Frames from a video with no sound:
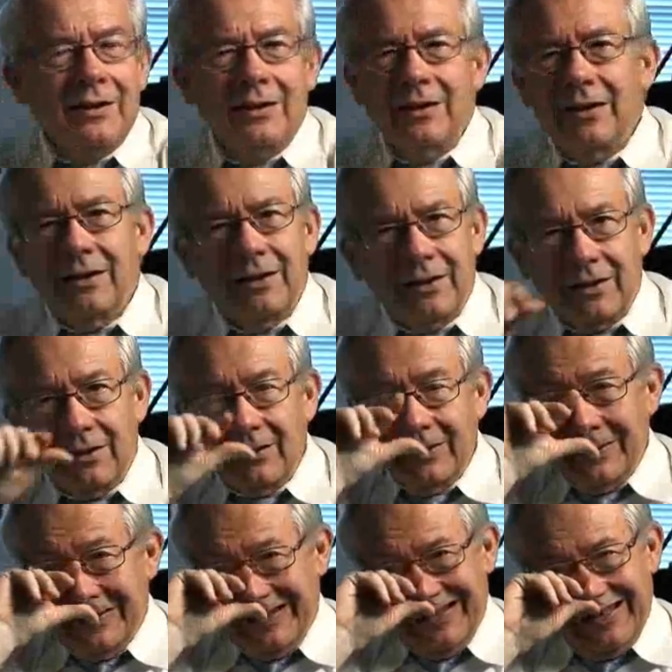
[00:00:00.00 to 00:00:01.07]
It
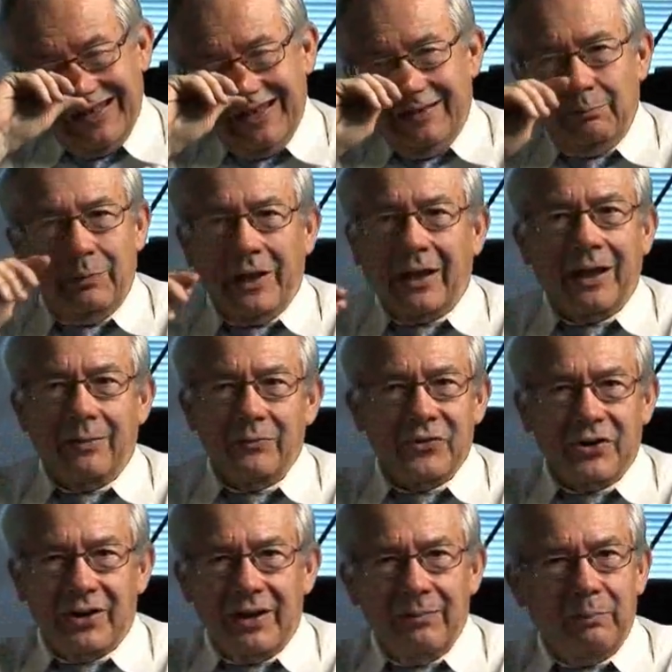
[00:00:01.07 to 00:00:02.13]

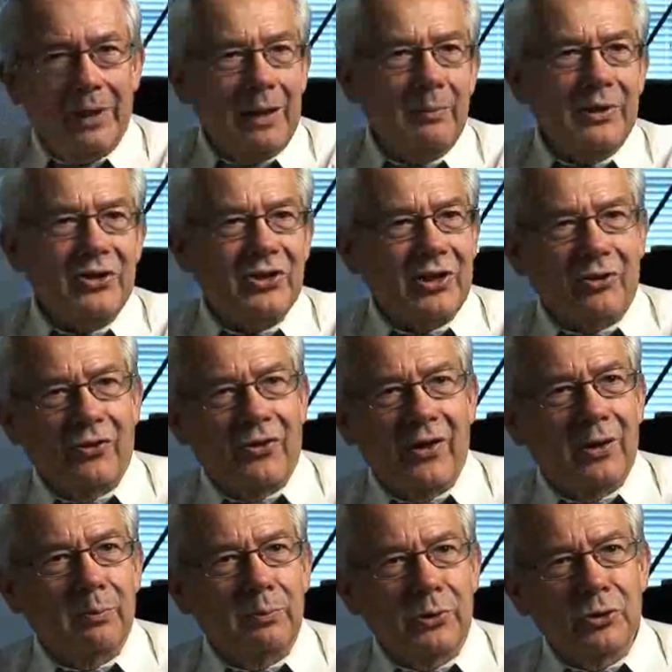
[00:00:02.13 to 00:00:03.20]
becomes the babysitter
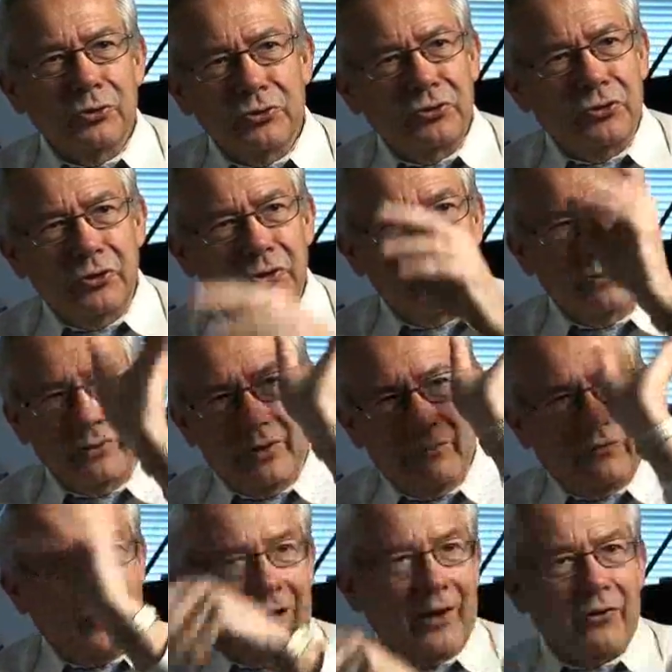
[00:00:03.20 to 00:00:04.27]
that abused you, the
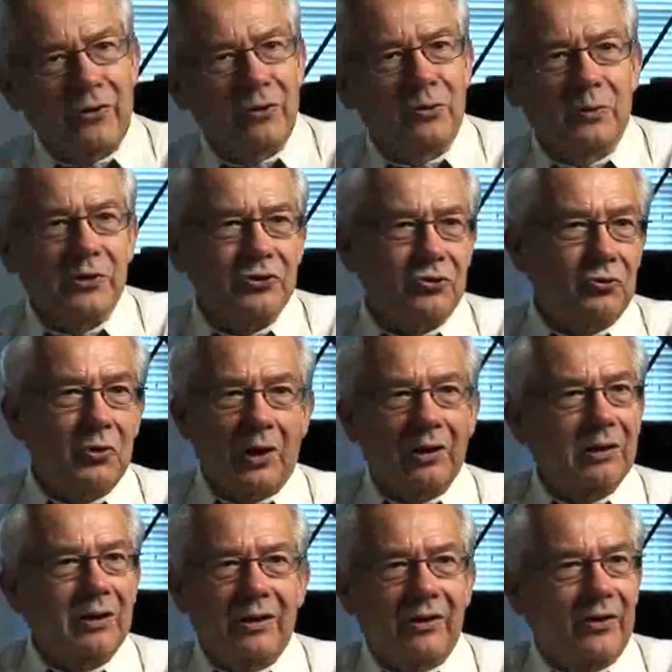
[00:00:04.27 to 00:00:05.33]
father who was
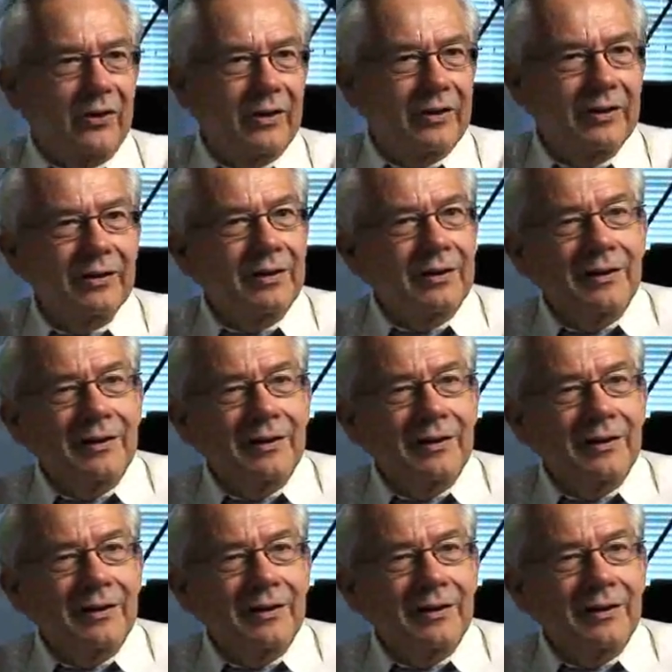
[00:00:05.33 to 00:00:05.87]
drunk, the